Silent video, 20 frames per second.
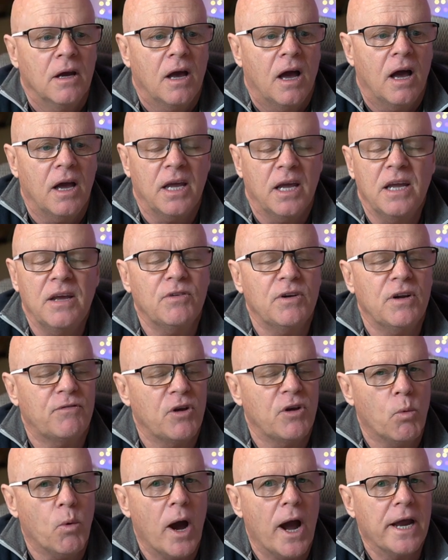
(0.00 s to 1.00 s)
uh, even
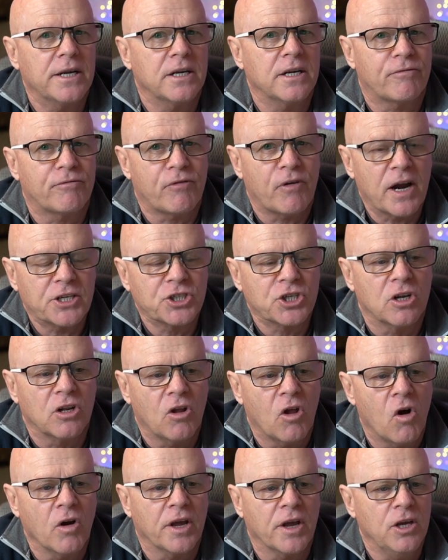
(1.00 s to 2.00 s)
if you waited a fraction
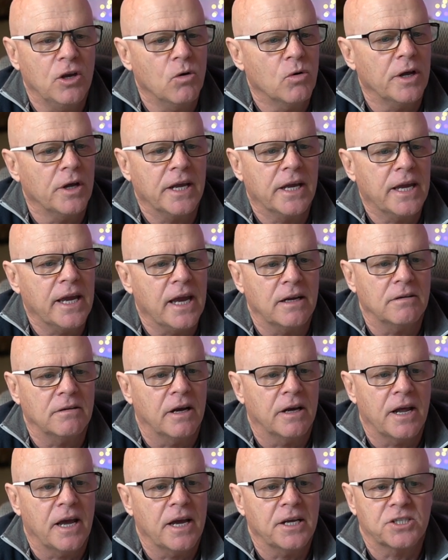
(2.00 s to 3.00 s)
longer, you're going to get
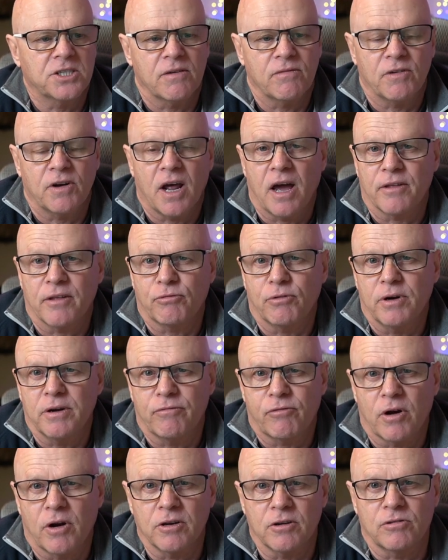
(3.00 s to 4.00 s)
an A7R3
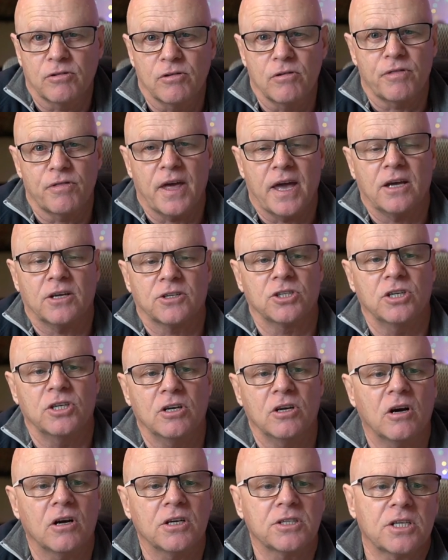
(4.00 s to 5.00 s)
for under 2,000
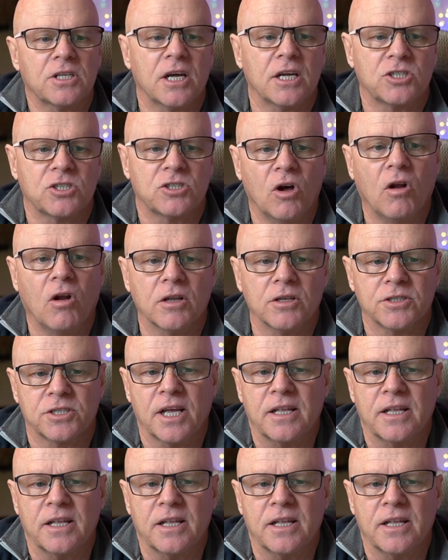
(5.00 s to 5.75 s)
United States dollars.